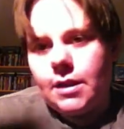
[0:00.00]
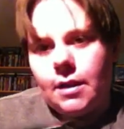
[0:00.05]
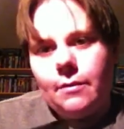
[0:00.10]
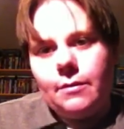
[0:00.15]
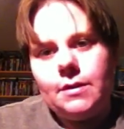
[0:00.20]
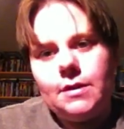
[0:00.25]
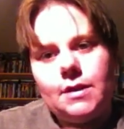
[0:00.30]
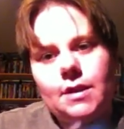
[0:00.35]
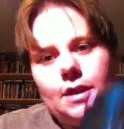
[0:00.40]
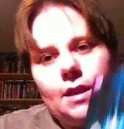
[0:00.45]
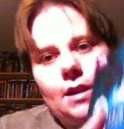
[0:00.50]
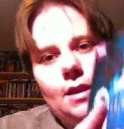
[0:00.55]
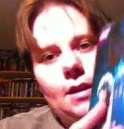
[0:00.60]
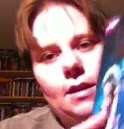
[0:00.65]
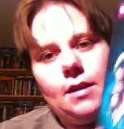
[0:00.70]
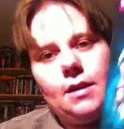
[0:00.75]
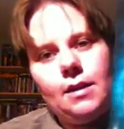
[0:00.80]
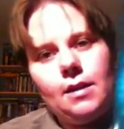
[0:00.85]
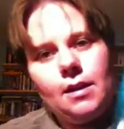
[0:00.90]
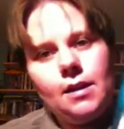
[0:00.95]
that was
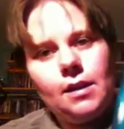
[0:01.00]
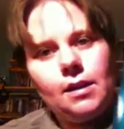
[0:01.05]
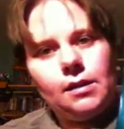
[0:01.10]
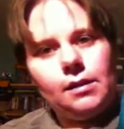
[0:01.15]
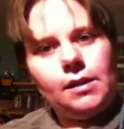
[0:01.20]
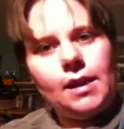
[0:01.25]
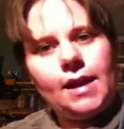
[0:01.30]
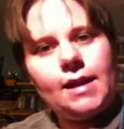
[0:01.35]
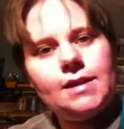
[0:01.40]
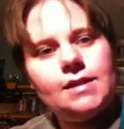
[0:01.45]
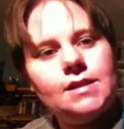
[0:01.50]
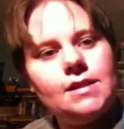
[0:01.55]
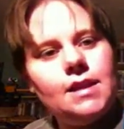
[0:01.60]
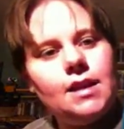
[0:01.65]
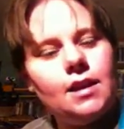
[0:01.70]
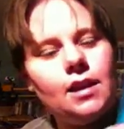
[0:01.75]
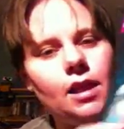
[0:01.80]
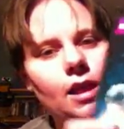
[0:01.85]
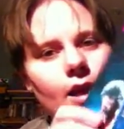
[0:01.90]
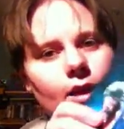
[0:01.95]
the Legacy
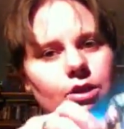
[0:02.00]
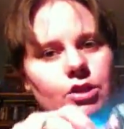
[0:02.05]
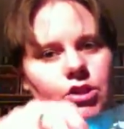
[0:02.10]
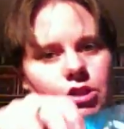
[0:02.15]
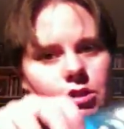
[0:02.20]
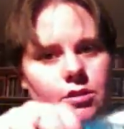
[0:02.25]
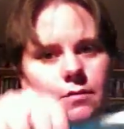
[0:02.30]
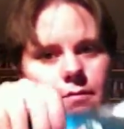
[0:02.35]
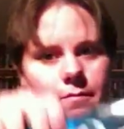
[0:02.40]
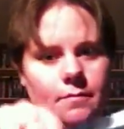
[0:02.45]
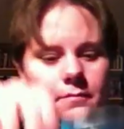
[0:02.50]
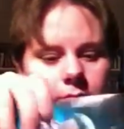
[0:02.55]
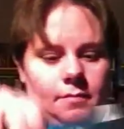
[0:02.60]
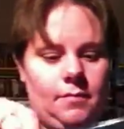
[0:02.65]
Collection,